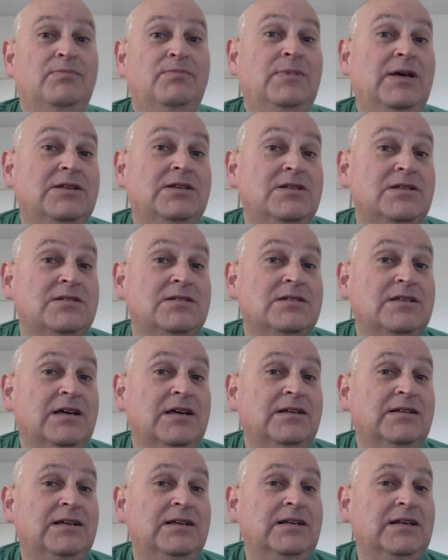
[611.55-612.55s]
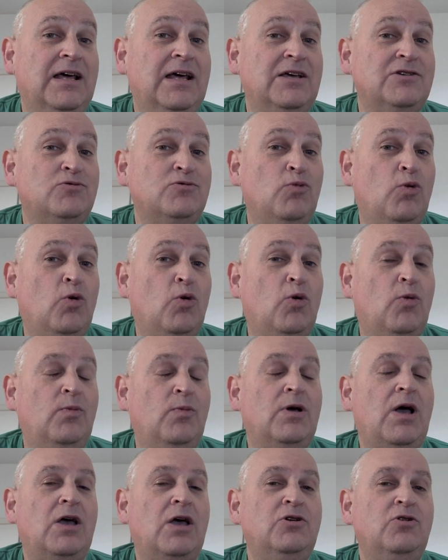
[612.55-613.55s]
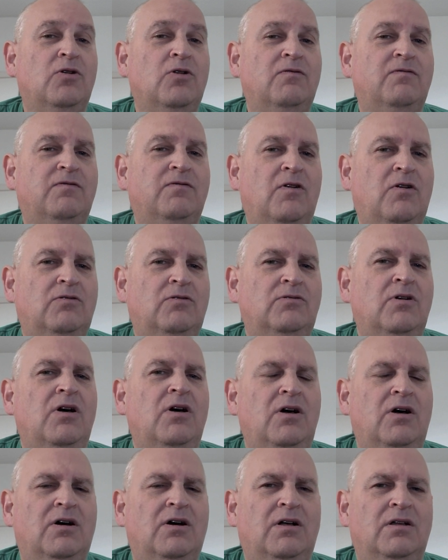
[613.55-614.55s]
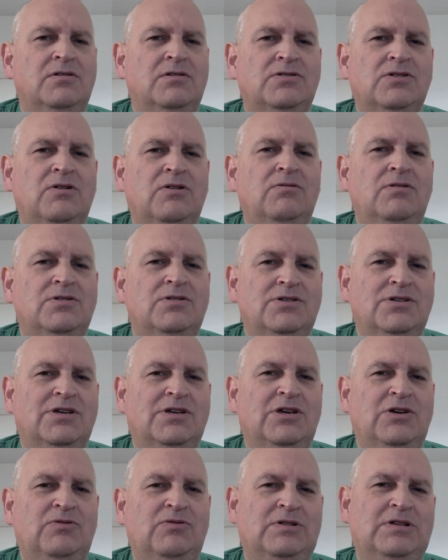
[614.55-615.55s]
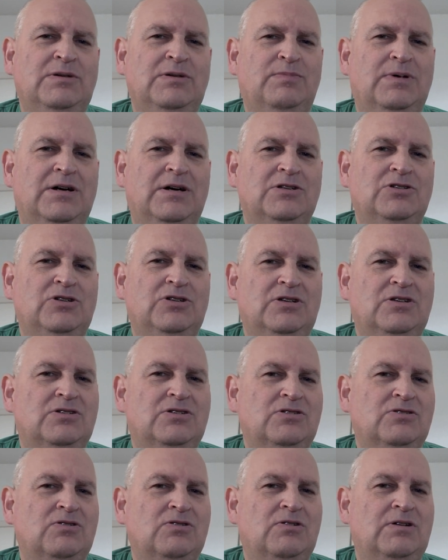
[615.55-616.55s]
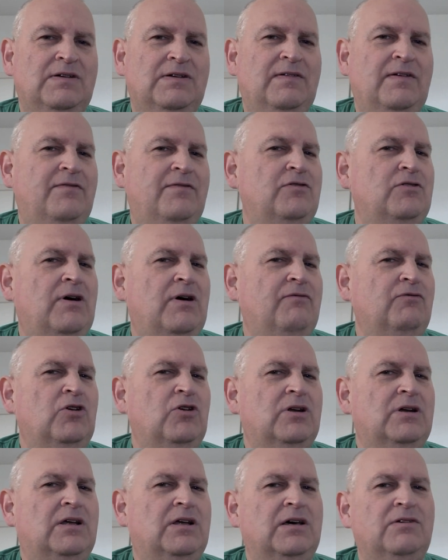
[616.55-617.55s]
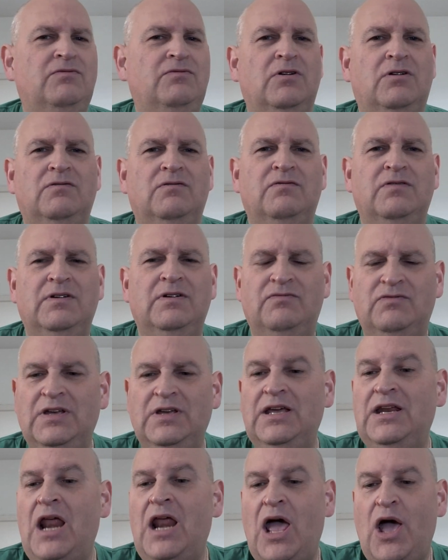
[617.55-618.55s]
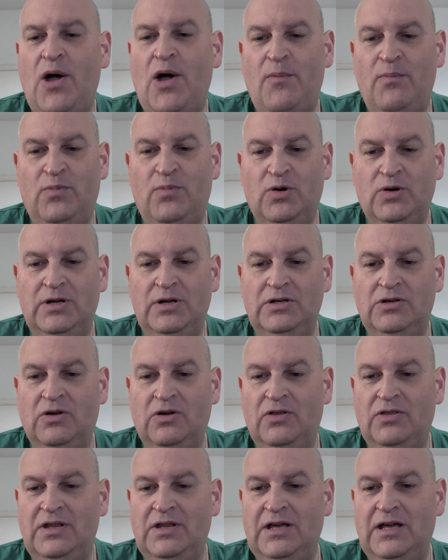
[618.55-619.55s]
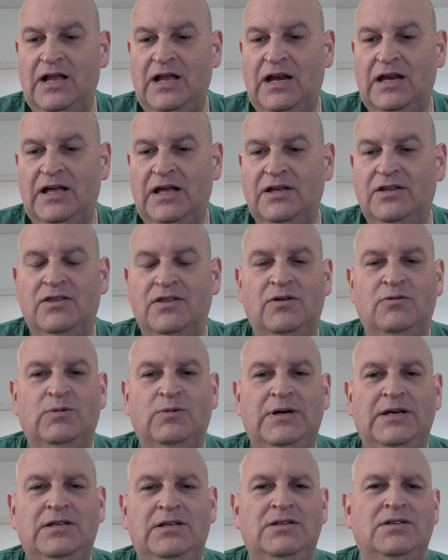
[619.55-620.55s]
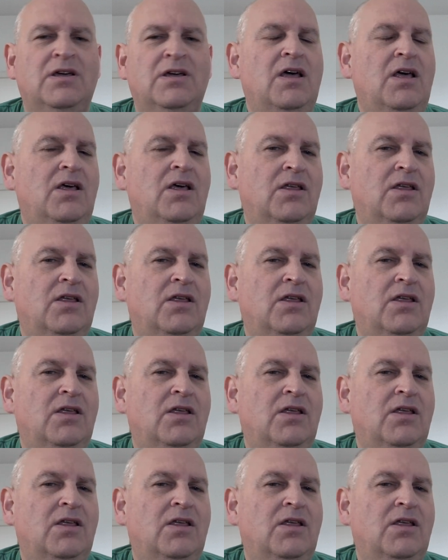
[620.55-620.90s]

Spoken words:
makes it slightly less warm, your phone. Also, security patches. So even if you haven't got an iPhone 15, put it on there like the wind.